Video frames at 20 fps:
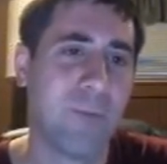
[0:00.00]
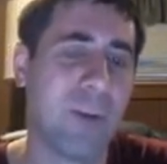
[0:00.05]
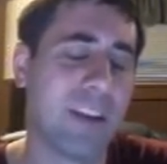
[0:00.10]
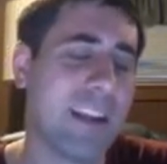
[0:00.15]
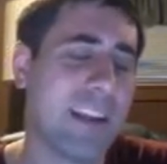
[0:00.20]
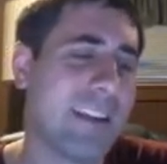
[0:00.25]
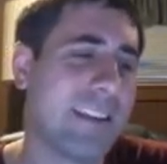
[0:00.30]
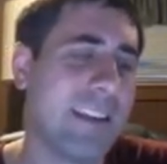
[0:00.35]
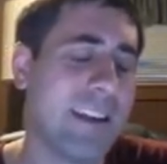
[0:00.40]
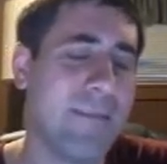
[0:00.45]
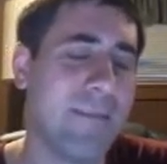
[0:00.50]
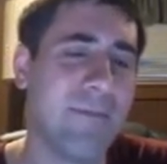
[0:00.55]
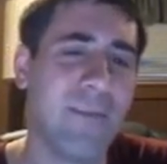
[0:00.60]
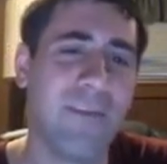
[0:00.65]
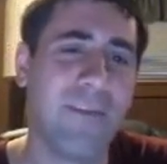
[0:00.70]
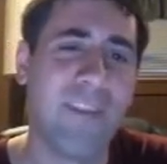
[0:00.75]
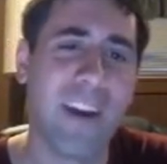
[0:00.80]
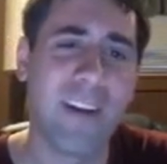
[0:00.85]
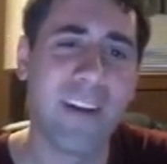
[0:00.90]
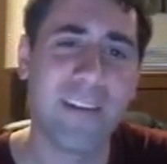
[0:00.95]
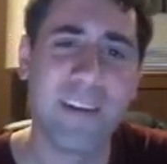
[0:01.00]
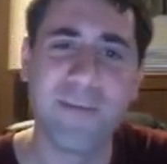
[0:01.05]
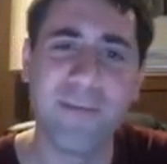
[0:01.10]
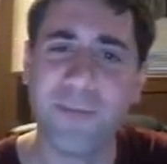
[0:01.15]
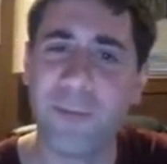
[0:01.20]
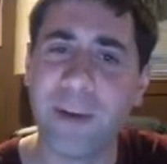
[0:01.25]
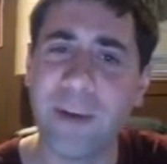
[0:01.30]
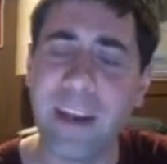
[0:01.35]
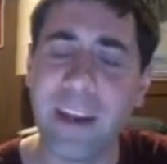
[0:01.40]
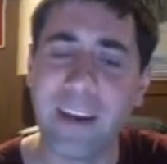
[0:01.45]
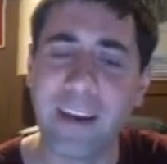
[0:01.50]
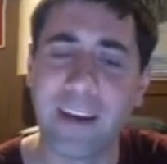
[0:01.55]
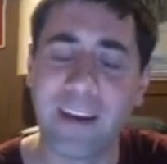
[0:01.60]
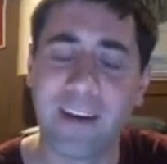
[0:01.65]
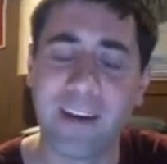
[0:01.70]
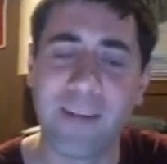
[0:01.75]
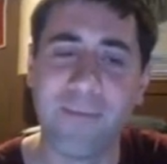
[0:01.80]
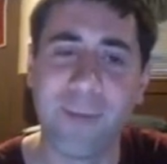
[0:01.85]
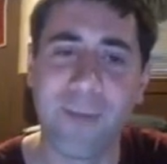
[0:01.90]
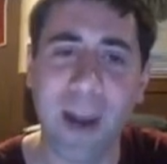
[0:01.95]
But they seem very
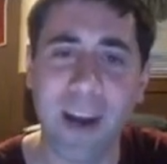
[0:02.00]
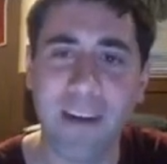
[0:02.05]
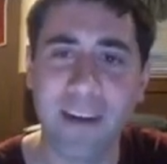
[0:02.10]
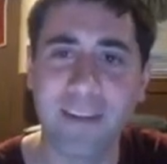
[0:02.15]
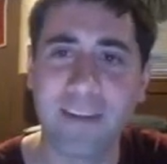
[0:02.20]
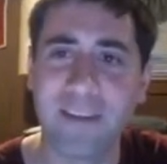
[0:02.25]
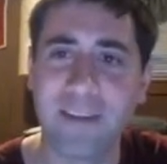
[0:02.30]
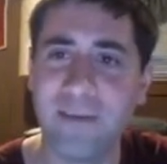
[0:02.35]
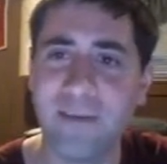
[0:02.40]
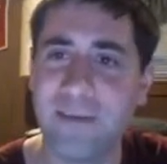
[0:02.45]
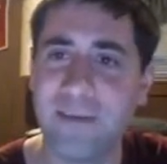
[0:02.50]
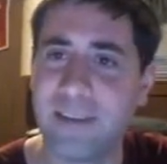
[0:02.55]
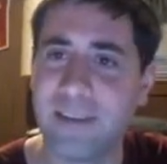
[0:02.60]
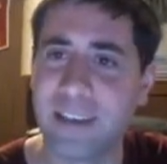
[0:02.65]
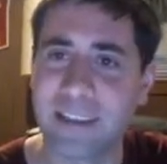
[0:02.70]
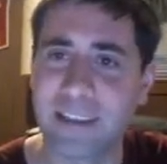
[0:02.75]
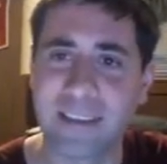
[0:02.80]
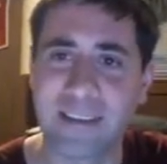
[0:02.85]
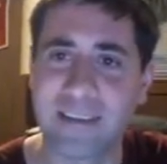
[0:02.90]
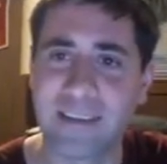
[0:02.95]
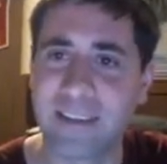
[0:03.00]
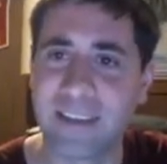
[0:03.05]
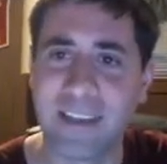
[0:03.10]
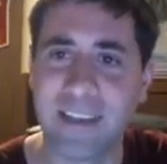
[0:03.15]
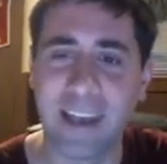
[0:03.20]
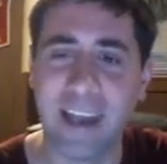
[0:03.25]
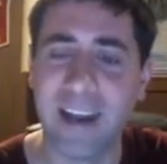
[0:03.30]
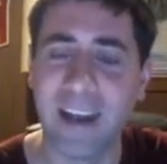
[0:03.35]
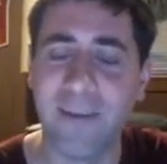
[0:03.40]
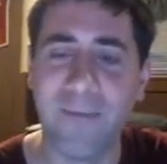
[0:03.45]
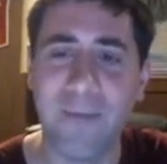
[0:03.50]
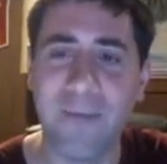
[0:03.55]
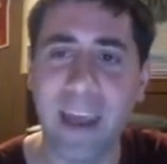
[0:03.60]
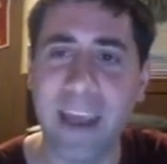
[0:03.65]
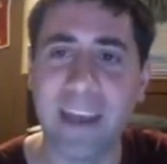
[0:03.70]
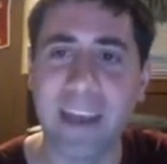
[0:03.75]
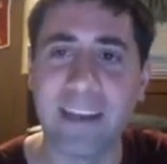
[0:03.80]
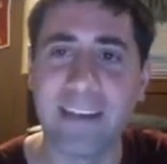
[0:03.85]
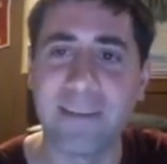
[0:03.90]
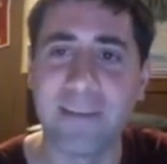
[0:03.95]
weak compared to just sticking a
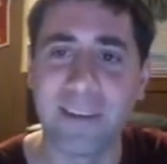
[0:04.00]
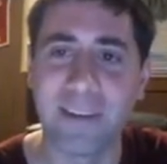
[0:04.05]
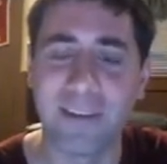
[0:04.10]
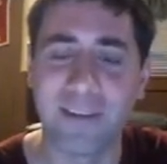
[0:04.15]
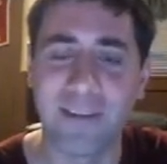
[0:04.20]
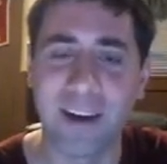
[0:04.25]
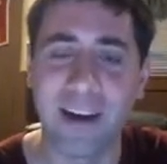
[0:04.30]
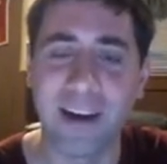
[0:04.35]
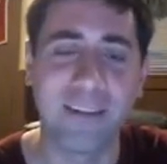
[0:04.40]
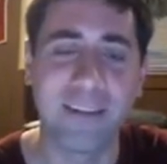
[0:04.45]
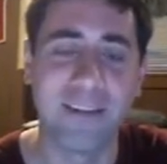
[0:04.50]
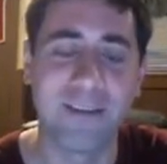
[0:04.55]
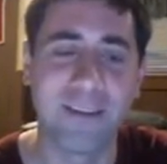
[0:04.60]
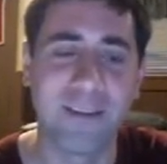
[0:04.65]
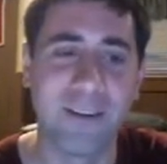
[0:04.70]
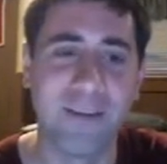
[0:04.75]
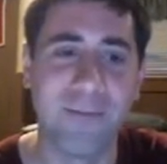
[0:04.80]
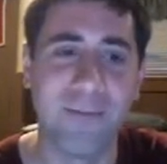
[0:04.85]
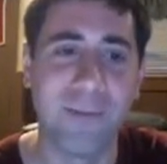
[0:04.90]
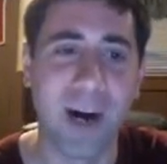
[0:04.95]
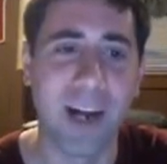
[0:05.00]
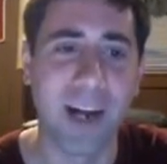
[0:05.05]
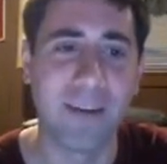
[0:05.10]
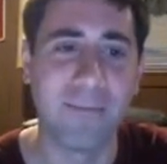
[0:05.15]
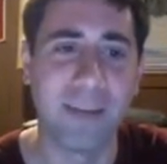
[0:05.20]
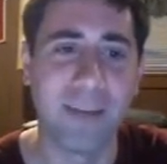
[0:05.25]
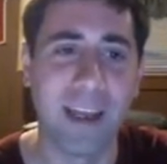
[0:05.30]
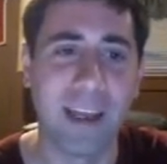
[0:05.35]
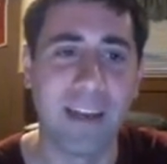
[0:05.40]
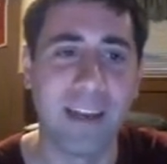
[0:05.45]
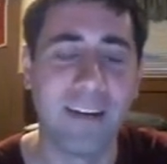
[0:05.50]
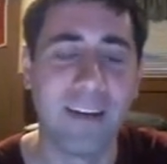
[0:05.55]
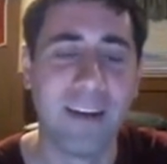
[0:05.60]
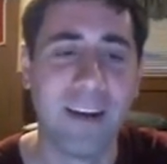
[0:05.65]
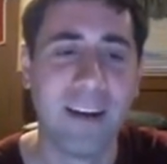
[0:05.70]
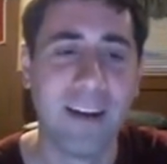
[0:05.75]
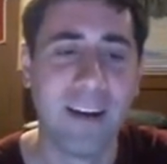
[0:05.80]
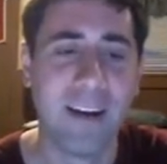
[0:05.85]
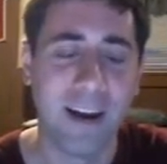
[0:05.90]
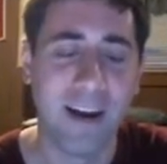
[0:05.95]
mage with crowd control in bottom lane.
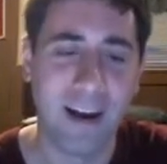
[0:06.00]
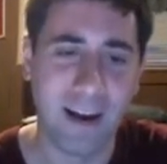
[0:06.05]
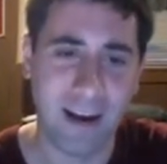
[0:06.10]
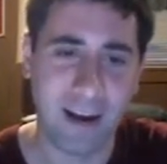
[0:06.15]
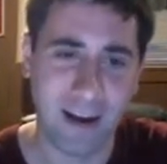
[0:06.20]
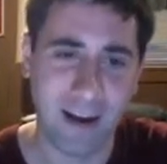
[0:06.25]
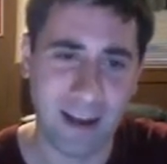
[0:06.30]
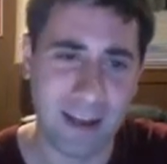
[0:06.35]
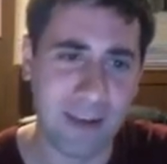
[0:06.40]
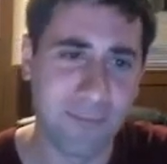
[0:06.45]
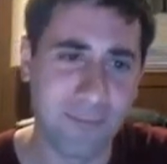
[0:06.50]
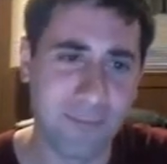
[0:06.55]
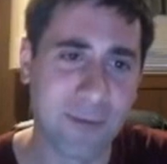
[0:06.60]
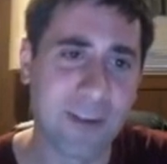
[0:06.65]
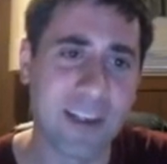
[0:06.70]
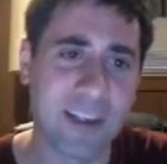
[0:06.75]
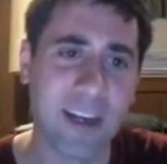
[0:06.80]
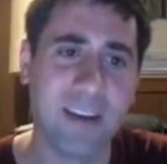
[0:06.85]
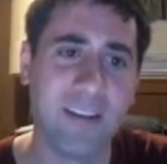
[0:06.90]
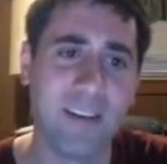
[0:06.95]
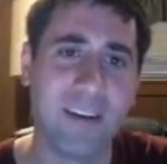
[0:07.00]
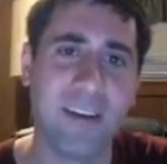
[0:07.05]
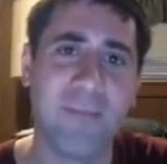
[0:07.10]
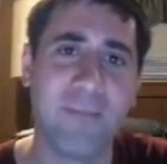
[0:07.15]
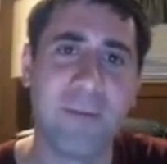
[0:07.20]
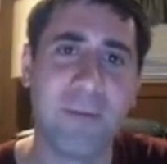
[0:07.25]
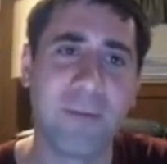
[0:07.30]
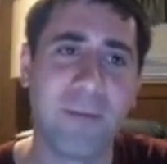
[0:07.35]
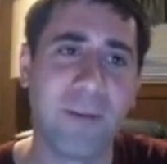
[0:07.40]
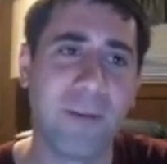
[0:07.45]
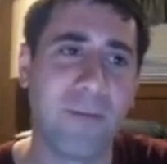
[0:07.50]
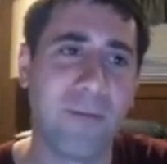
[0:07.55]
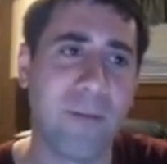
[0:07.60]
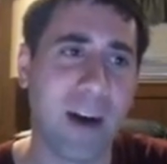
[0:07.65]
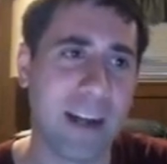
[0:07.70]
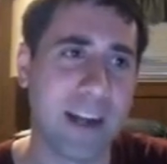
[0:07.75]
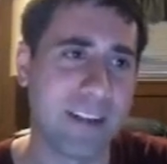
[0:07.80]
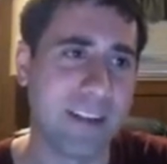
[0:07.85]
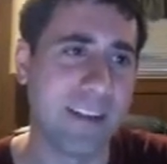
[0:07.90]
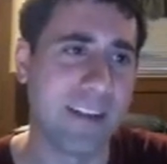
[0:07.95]
And in particular, if people are
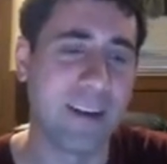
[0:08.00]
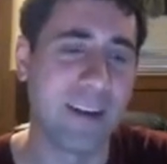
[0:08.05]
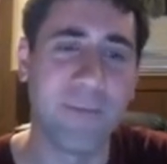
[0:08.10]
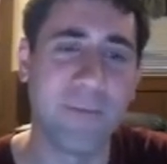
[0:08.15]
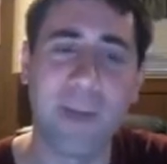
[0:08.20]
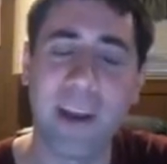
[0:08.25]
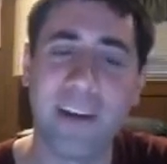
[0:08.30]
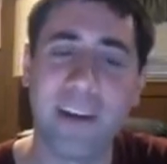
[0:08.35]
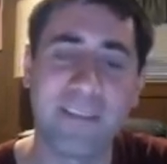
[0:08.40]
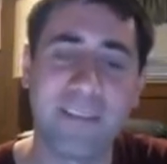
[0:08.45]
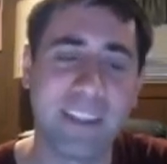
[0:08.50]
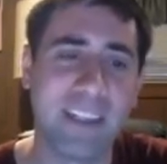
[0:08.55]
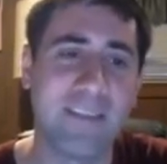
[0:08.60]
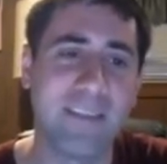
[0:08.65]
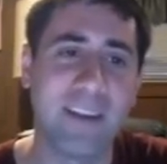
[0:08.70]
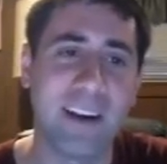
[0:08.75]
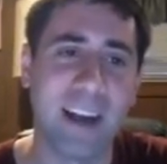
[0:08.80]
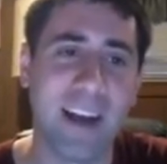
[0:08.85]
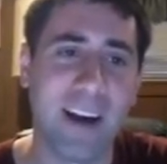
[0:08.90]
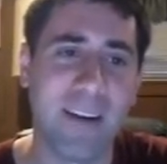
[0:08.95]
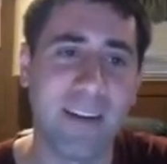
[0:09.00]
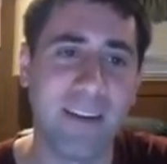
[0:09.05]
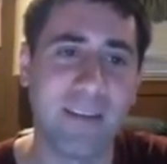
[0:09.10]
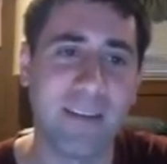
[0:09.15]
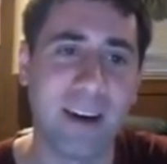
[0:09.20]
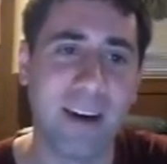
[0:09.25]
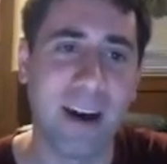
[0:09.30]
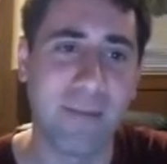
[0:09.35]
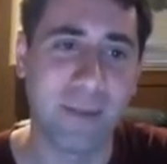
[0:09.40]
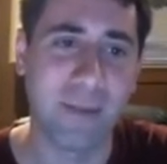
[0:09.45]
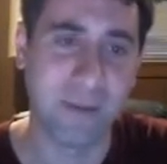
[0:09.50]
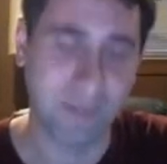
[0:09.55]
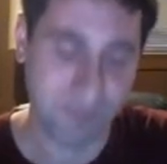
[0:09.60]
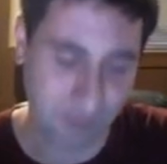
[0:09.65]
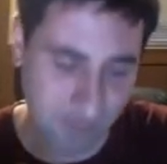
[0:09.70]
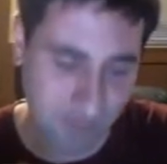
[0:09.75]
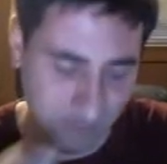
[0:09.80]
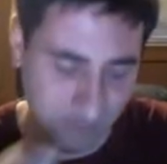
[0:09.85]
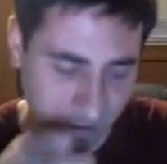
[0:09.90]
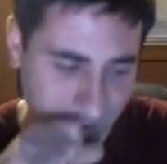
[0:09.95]
watching the competitive scene right now, I don't know how many
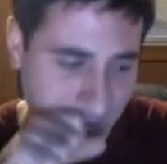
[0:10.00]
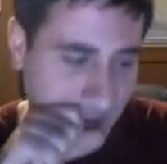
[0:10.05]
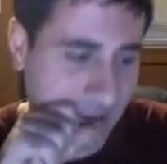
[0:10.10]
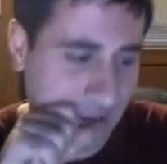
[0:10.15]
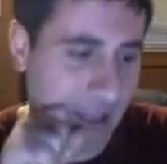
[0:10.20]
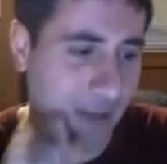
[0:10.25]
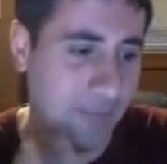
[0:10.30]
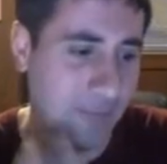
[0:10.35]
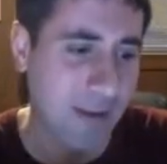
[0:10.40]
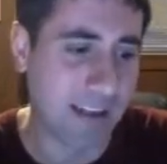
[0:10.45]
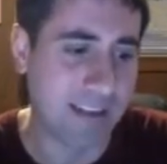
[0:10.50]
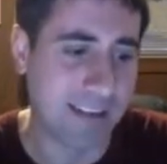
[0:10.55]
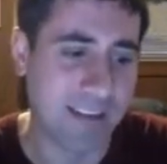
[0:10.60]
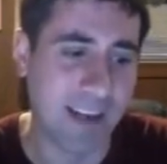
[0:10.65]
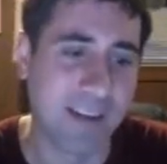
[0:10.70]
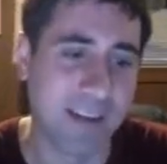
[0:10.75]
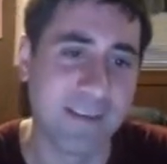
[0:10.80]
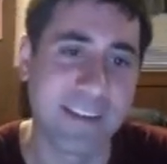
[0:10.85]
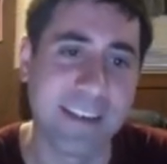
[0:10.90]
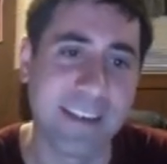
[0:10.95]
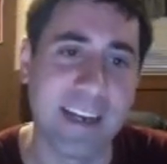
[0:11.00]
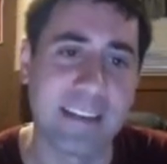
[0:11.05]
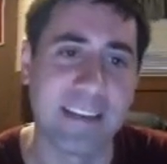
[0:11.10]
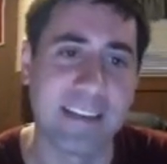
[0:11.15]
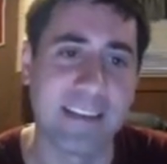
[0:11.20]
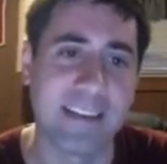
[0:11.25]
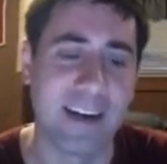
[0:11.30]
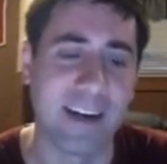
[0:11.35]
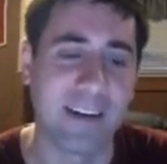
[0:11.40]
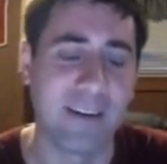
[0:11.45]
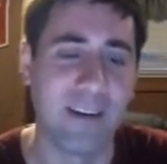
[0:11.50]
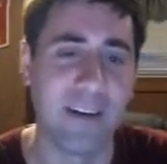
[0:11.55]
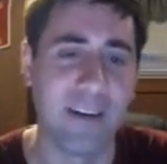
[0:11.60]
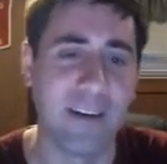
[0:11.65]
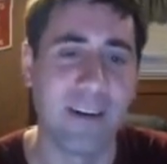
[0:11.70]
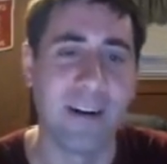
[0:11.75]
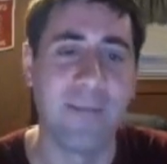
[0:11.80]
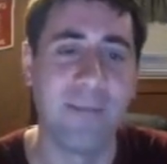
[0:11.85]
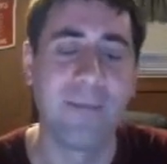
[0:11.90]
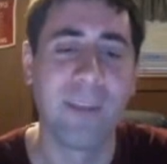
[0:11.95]
people are doing that because LCS is not
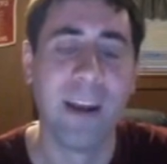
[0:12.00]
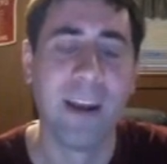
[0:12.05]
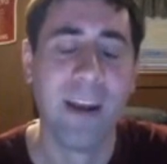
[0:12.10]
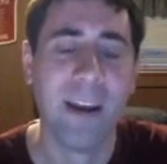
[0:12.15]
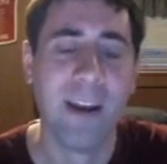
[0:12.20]
going on.